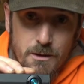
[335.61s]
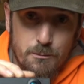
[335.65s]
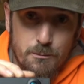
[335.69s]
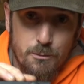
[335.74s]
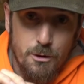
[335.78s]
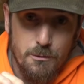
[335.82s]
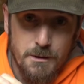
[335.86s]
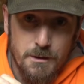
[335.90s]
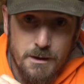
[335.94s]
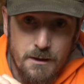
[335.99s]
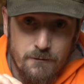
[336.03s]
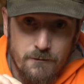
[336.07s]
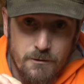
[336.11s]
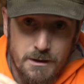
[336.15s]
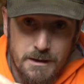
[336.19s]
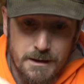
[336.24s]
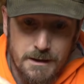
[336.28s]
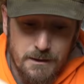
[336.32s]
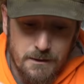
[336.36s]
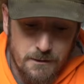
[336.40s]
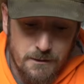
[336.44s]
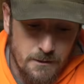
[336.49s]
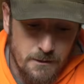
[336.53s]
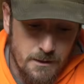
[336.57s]
I probably have a
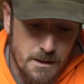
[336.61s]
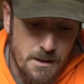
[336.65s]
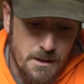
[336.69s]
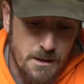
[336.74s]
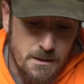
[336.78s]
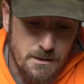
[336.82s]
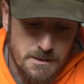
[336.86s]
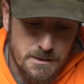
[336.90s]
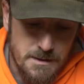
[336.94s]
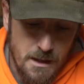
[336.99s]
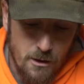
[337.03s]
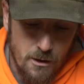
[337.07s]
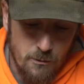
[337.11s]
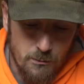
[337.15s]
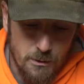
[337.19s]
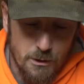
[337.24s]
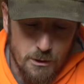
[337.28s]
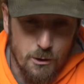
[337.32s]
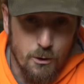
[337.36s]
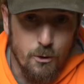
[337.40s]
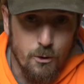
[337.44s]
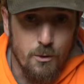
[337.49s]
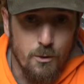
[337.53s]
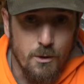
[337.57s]
link down
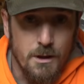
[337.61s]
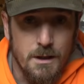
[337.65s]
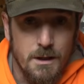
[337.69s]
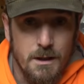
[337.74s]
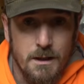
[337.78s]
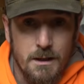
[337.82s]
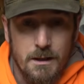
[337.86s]
below,